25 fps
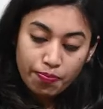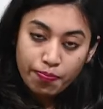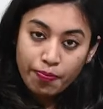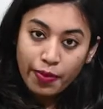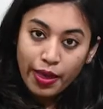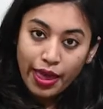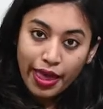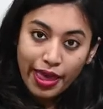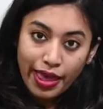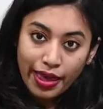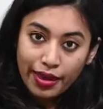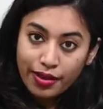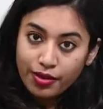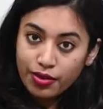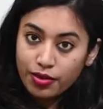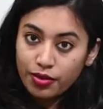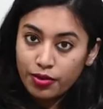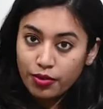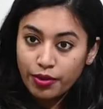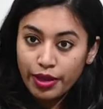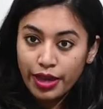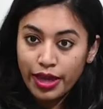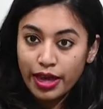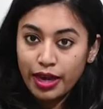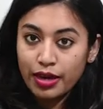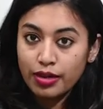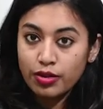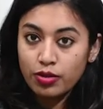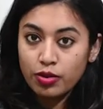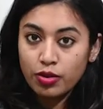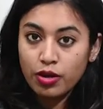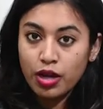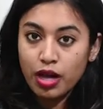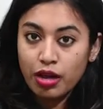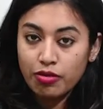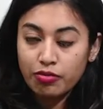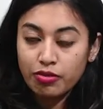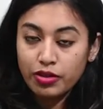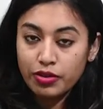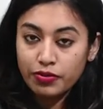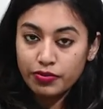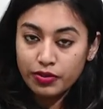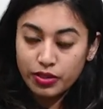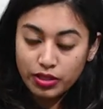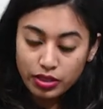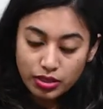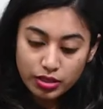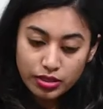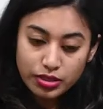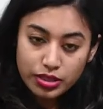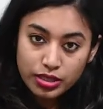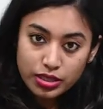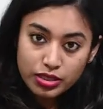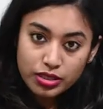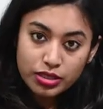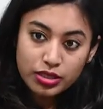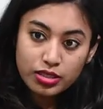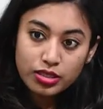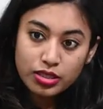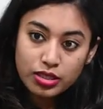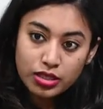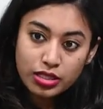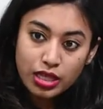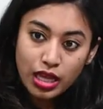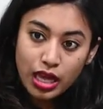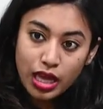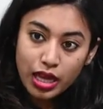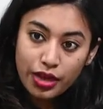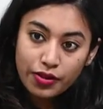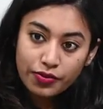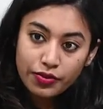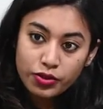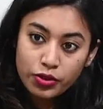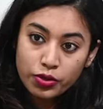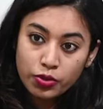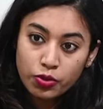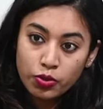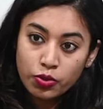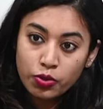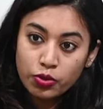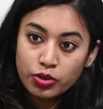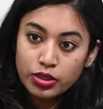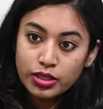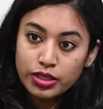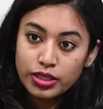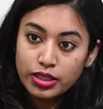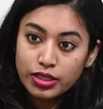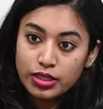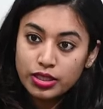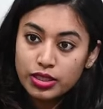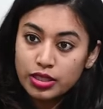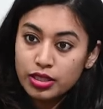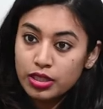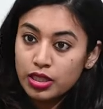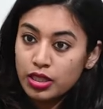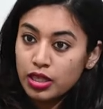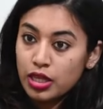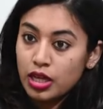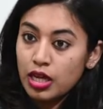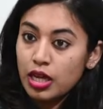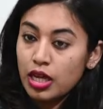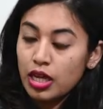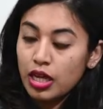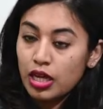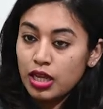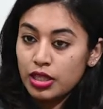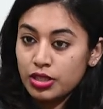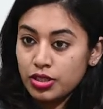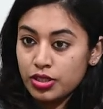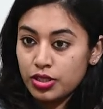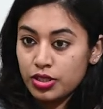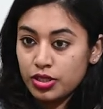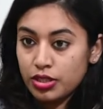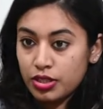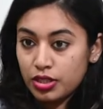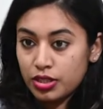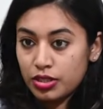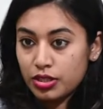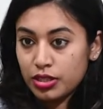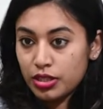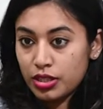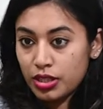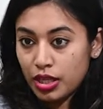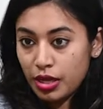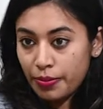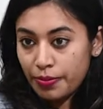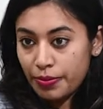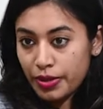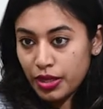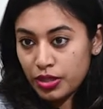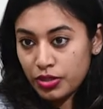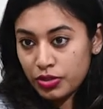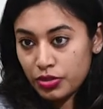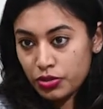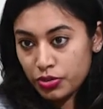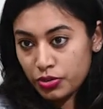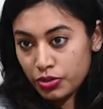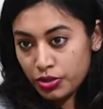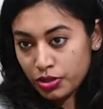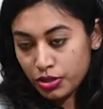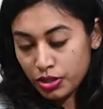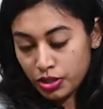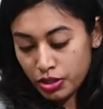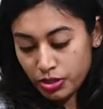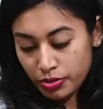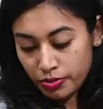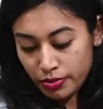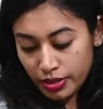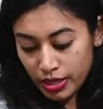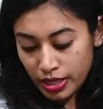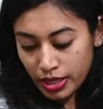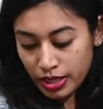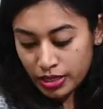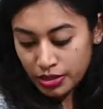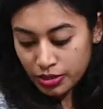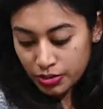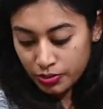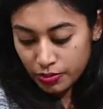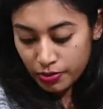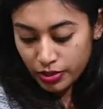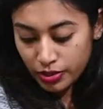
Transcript: back or head or however see this is how you hold it I'll just turn it up and show you this way as